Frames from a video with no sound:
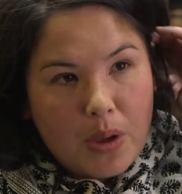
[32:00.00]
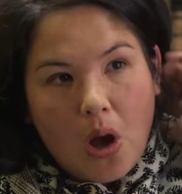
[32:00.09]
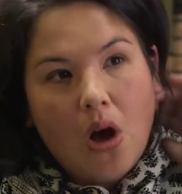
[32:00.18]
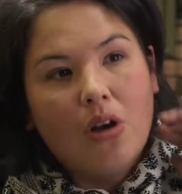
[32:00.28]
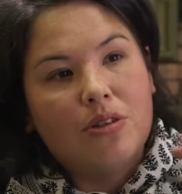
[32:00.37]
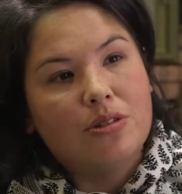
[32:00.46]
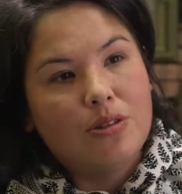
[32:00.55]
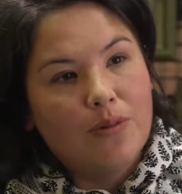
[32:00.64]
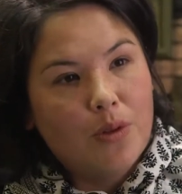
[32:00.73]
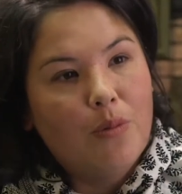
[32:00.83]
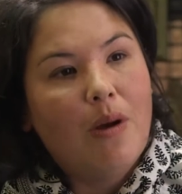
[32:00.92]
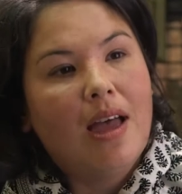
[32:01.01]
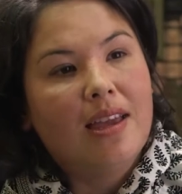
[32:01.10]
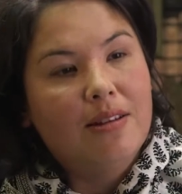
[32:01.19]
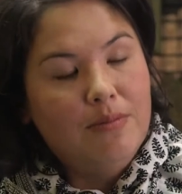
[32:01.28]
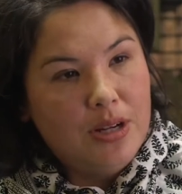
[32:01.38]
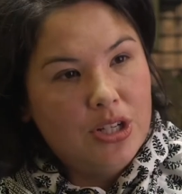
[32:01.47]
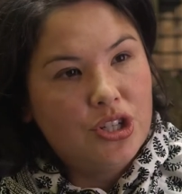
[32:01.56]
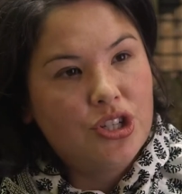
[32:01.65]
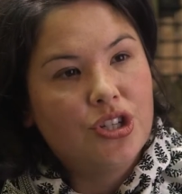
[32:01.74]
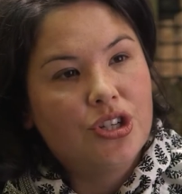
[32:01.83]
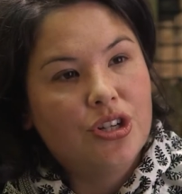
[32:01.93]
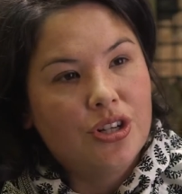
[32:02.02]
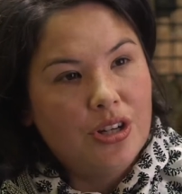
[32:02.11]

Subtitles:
because of the way in which